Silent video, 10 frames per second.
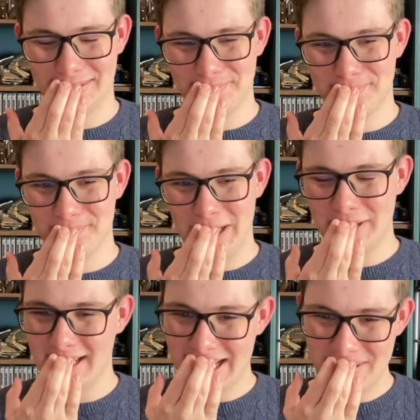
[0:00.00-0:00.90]
Mm,
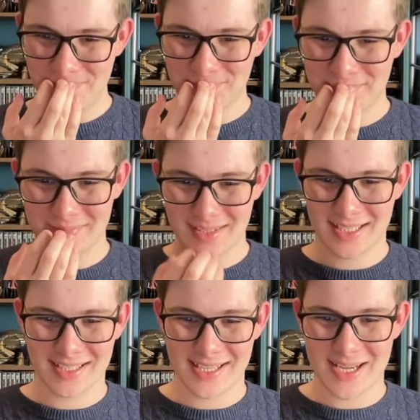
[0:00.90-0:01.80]
okay
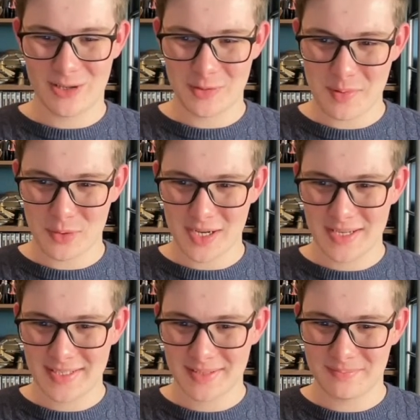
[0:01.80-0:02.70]
it could have been
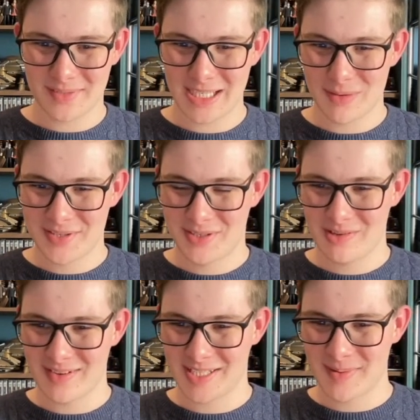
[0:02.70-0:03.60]
worse. I was
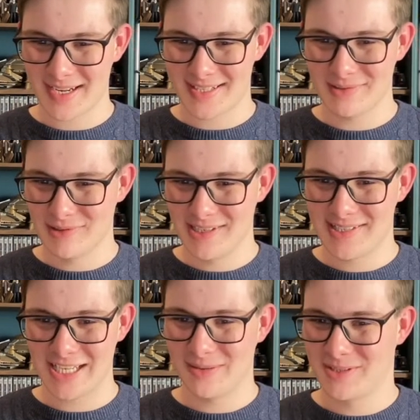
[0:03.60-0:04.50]
sort of expecting
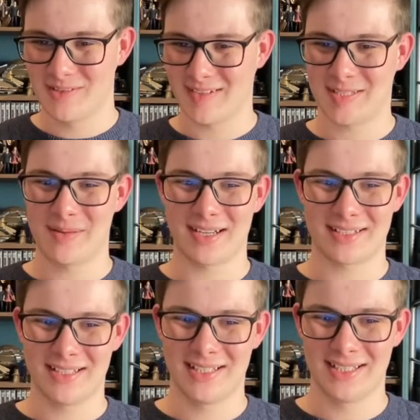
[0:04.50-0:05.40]
worse. I was sort of
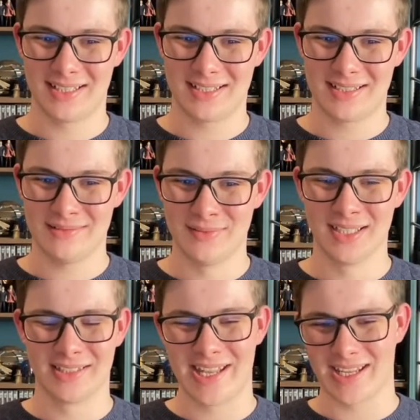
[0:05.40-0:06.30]
expecting like,
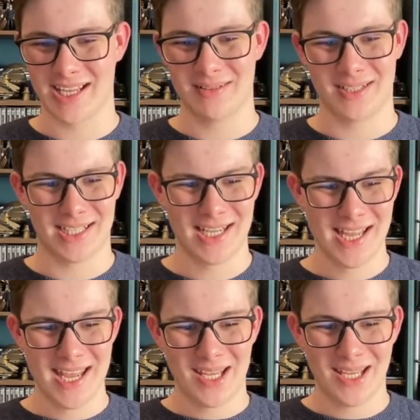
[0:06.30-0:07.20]
well, then again,
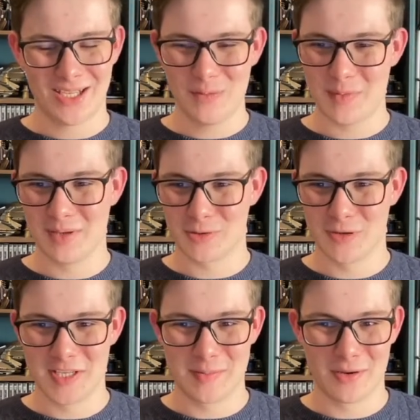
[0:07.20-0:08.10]
it couldn't be much
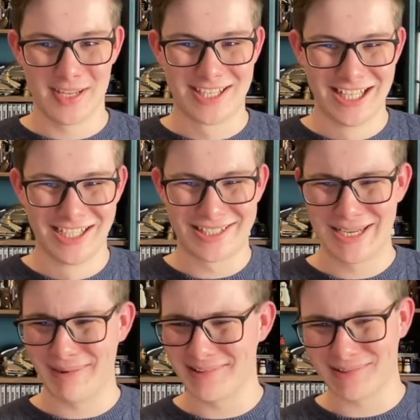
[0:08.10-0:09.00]
worse to be honest.
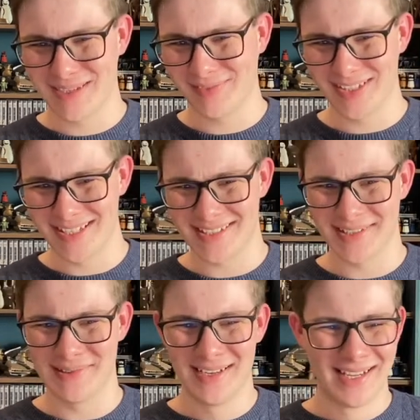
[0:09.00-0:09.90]
Two hundred quid for these
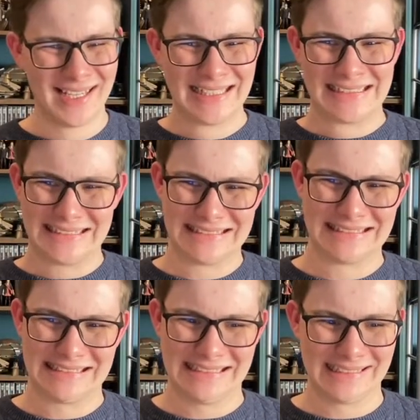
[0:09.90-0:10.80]
two.
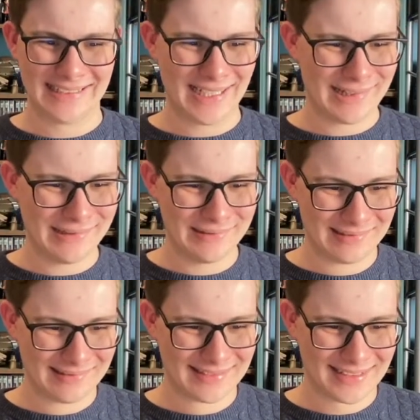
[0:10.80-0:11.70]
Oh no,
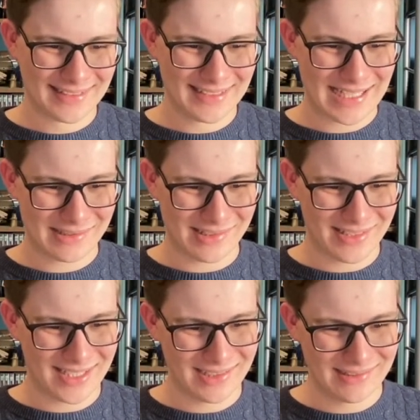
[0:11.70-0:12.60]
no, no,
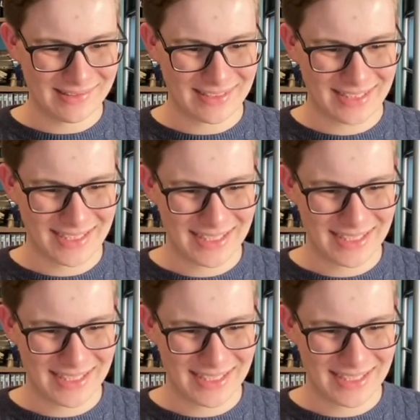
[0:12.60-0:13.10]
no.